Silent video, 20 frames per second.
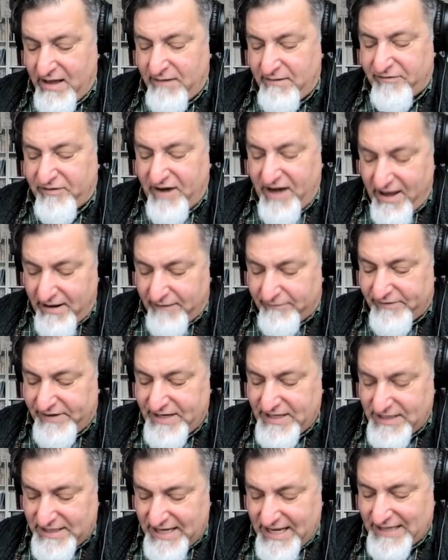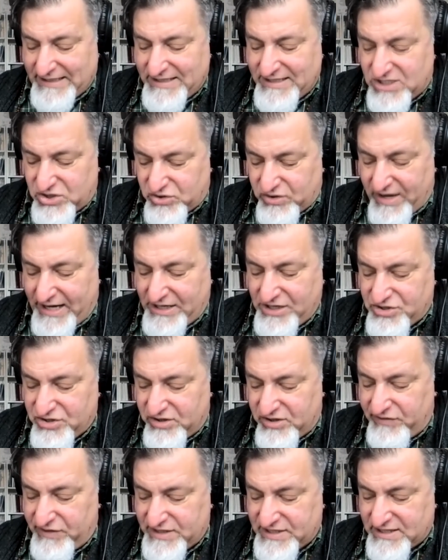for every dead
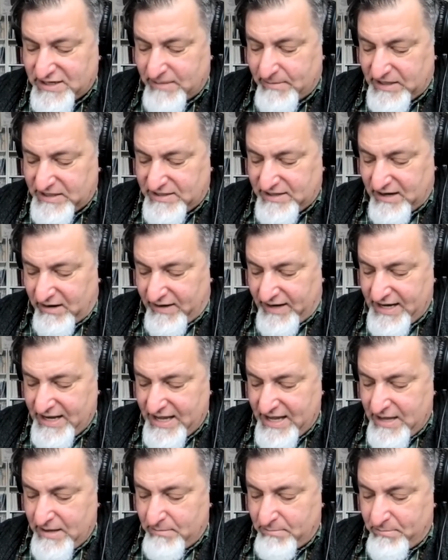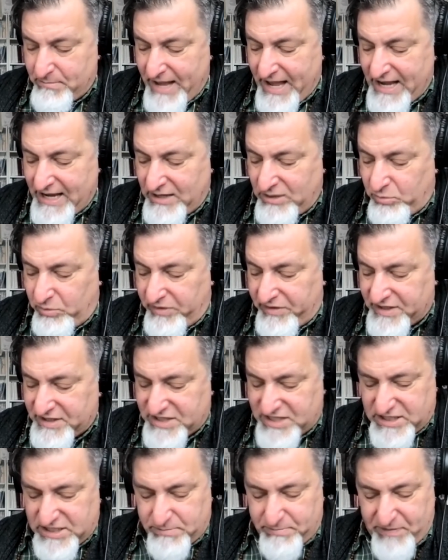stranger in the cemetery, made with a
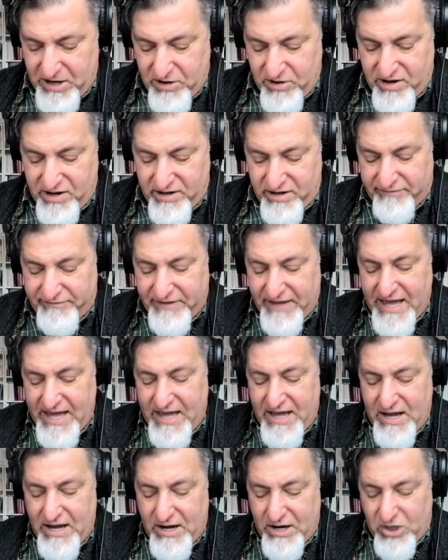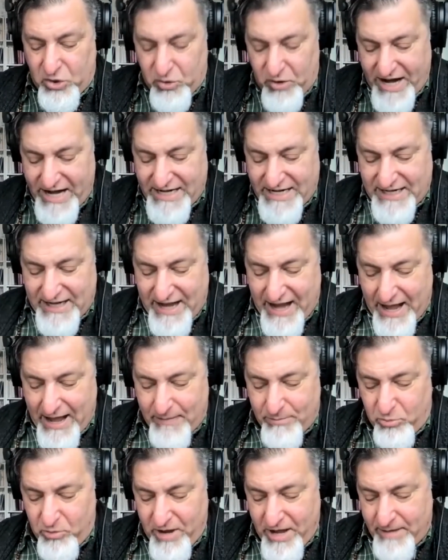spirit of great
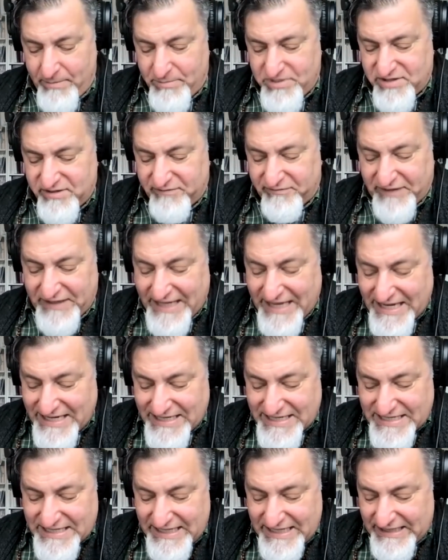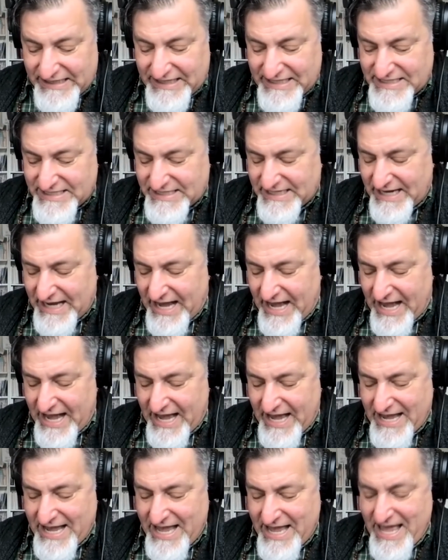cobwebs of geese in the
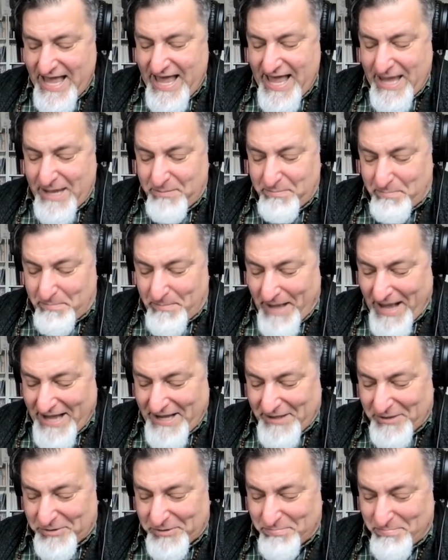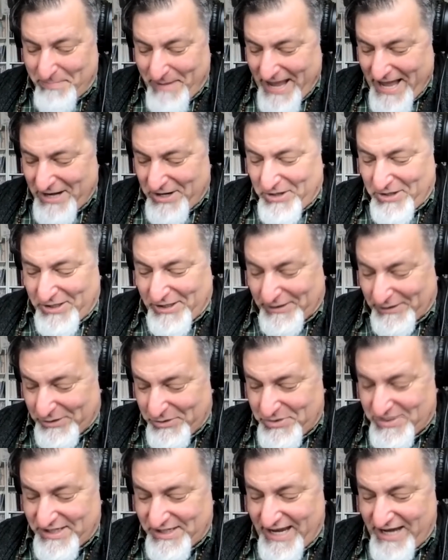sky and mild-mannered
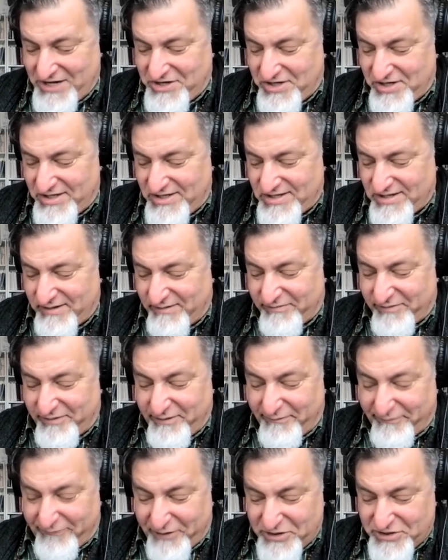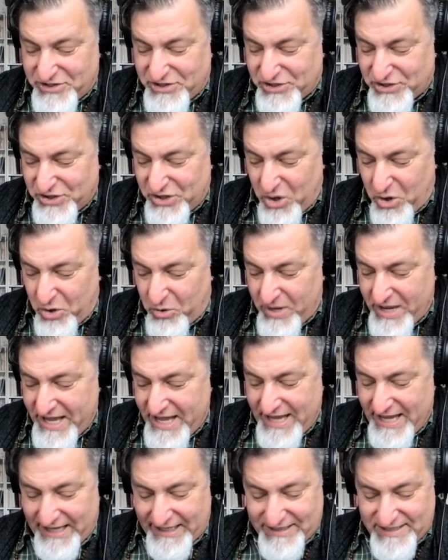hallucinations of reverse snow
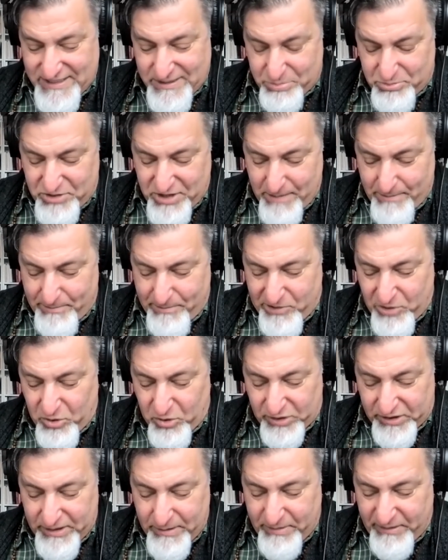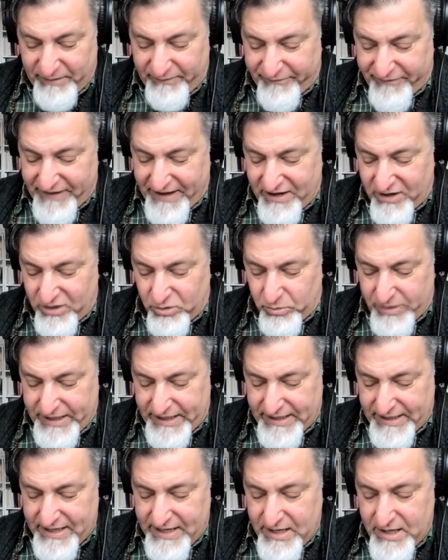in September Olympic
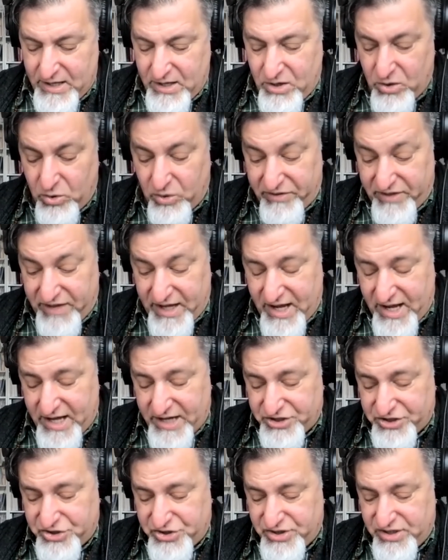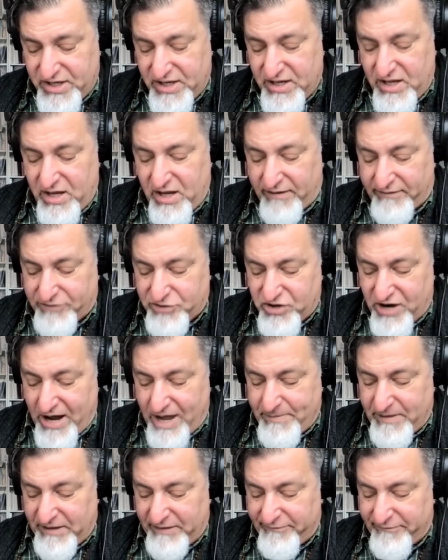fireweed, or the hush of
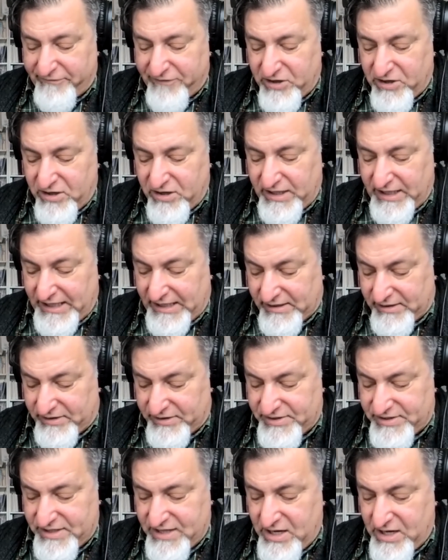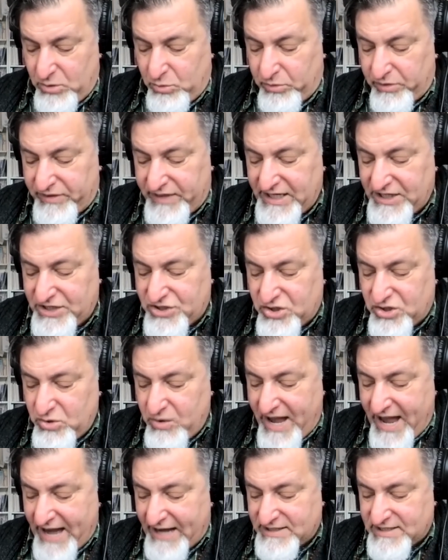dropping fir needles with each
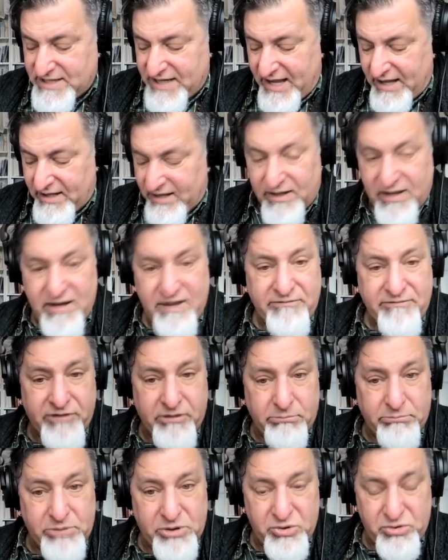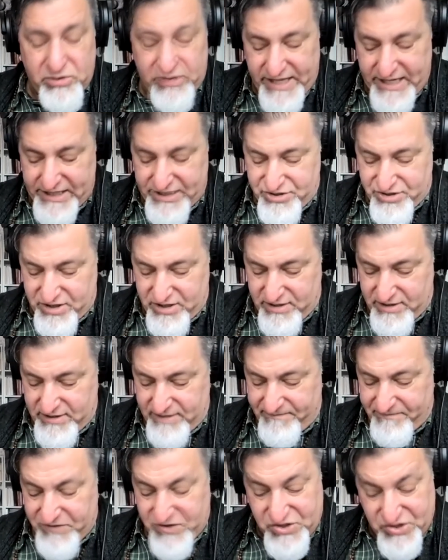new exhale from Blue Glacier.
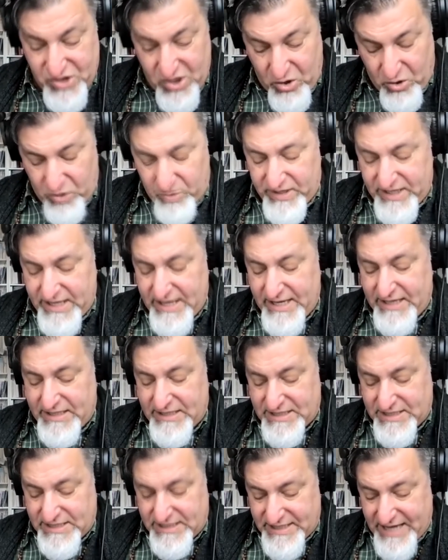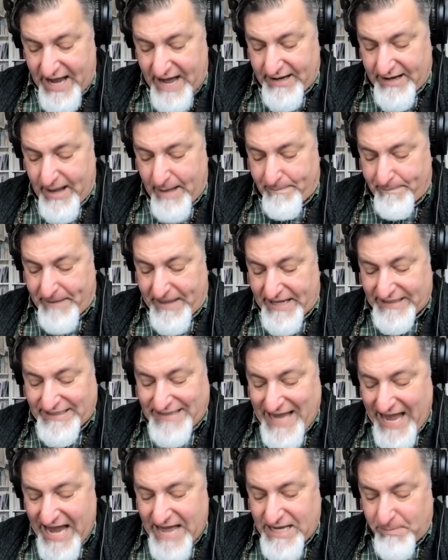So, stock up on
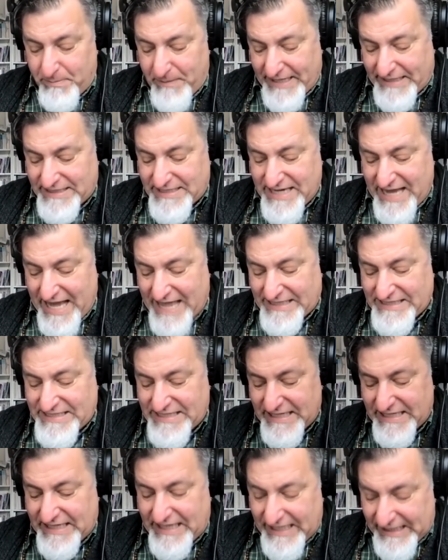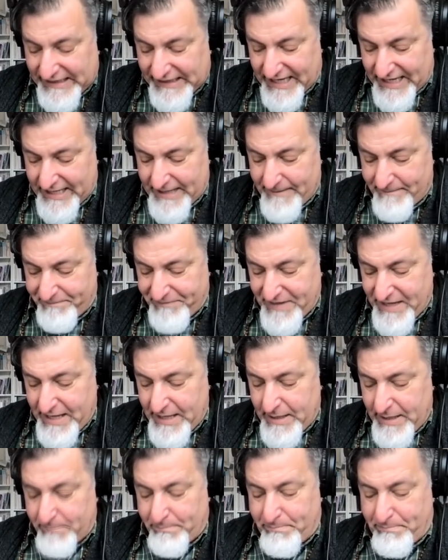cake mix and tequila,
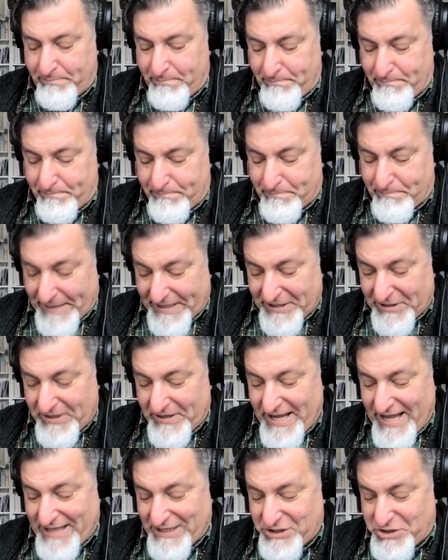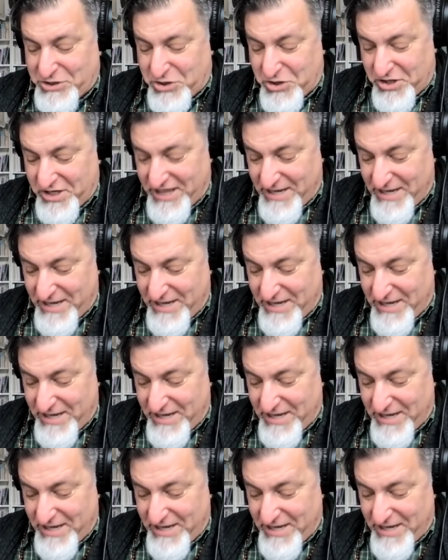butter and turkey